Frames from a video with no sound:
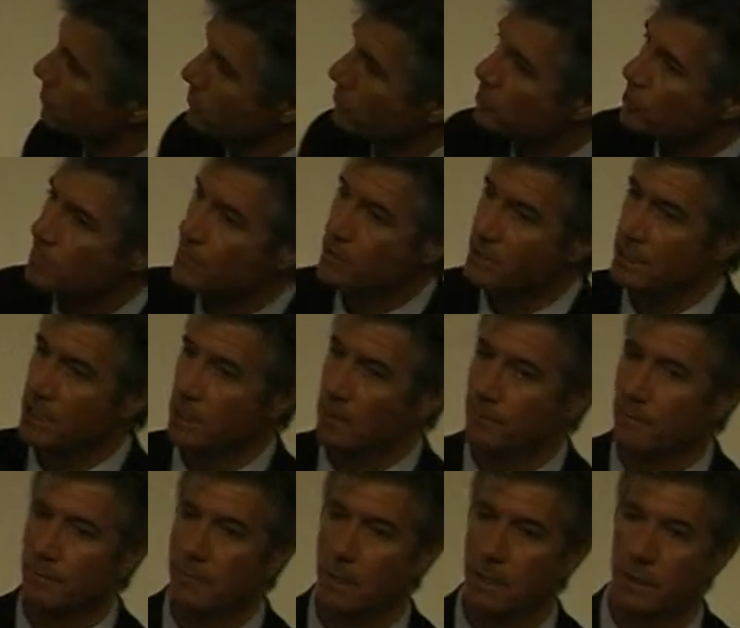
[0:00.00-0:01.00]
Jewish
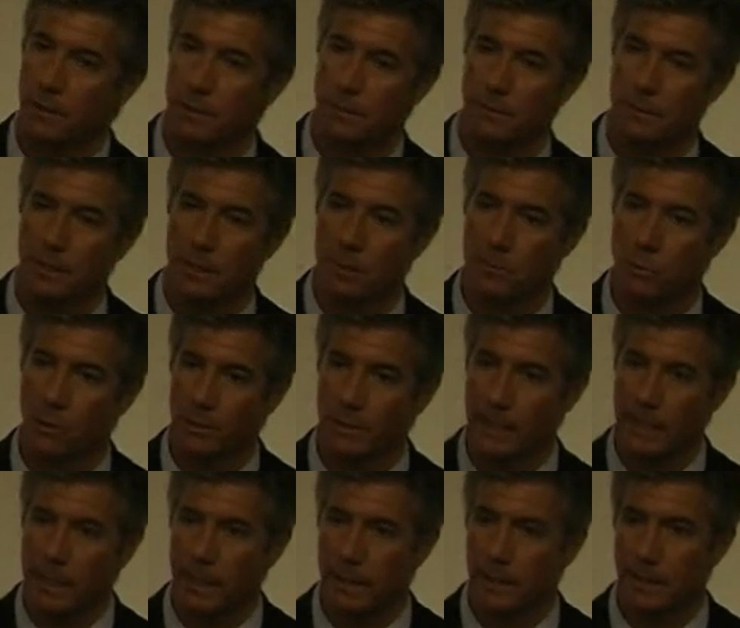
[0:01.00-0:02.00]
Museum uh, in
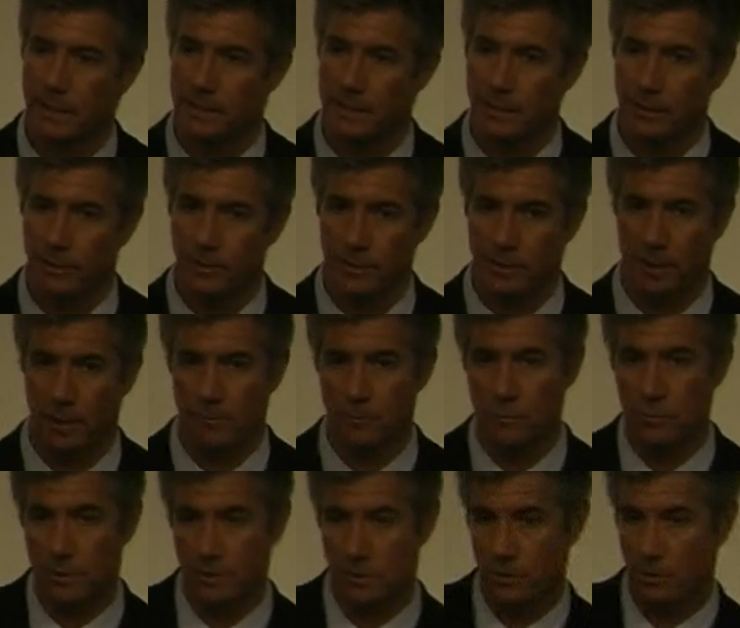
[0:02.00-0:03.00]
Berlin, a series,
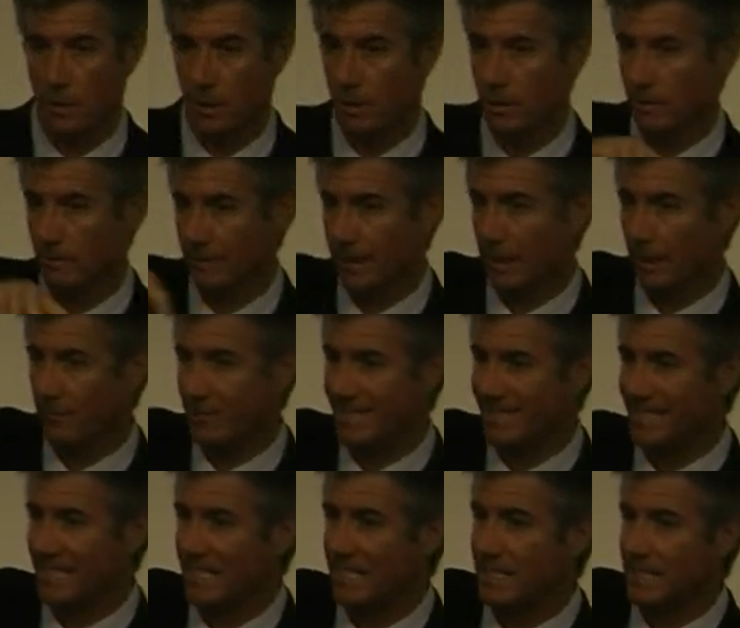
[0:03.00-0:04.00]
um, uh, kind of a
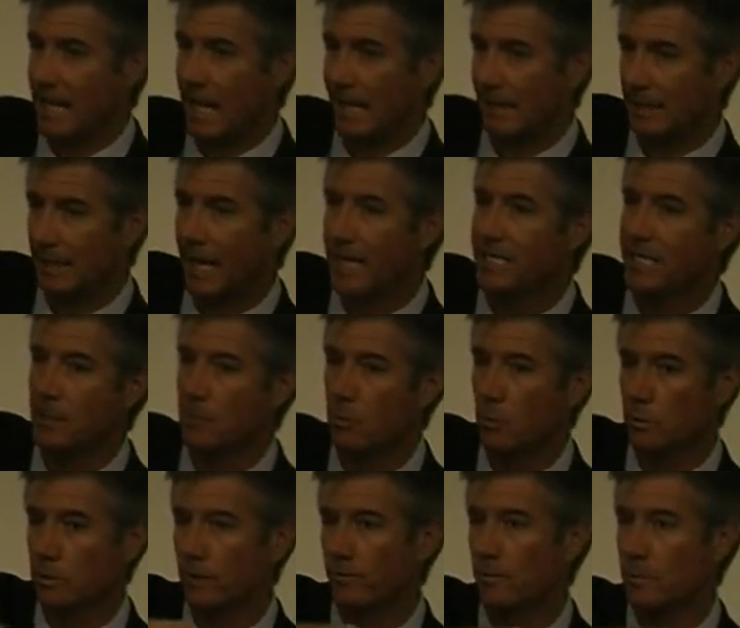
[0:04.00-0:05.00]
zigzag lightning
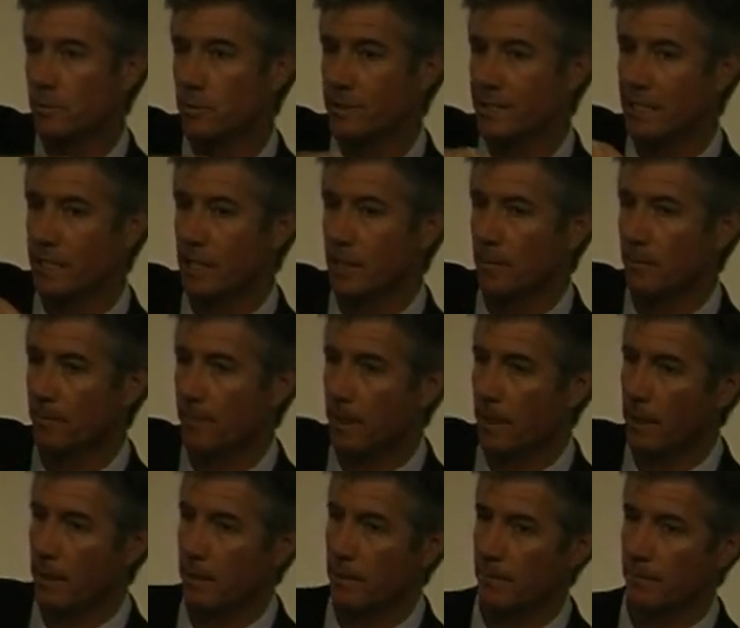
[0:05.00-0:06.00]
bolt of a museum
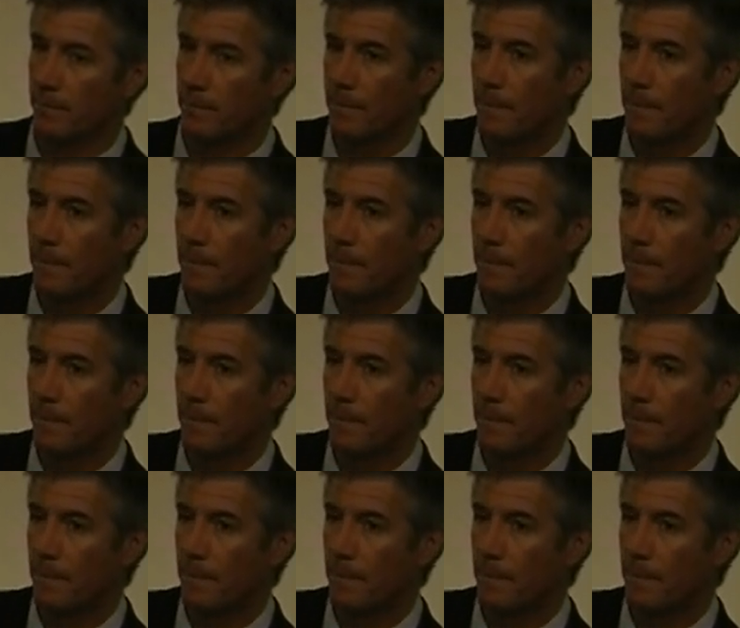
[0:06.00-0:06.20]
uh,